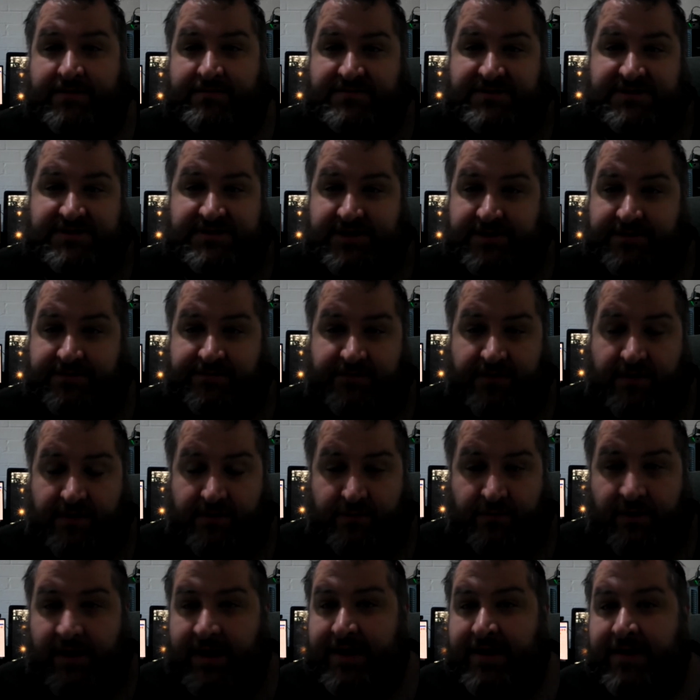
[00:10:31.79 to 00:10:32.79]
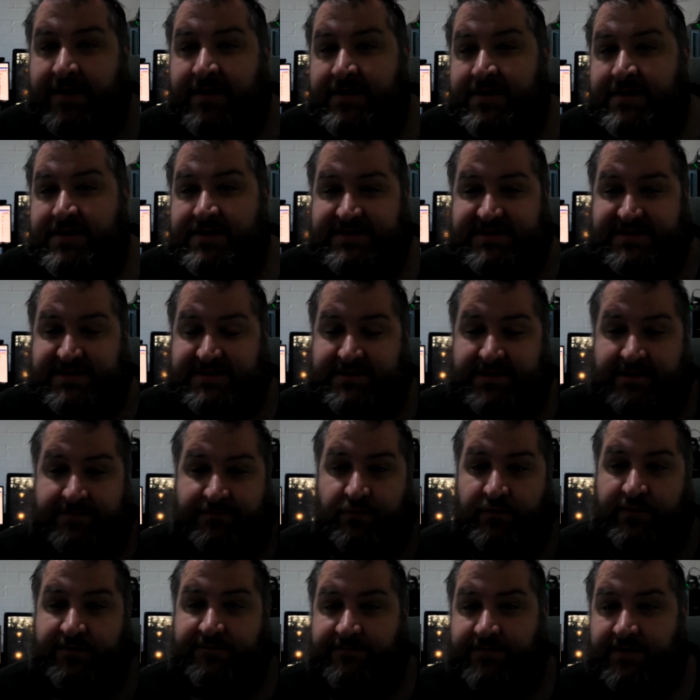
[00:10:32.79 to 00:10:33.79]
I'm just going to throw it away because there's no
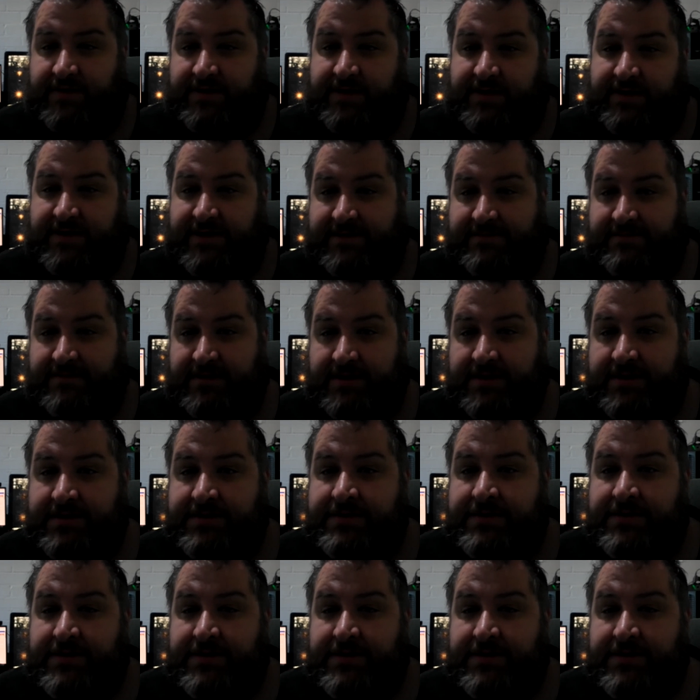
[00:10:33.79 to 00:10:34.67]
point in fucking keeping it.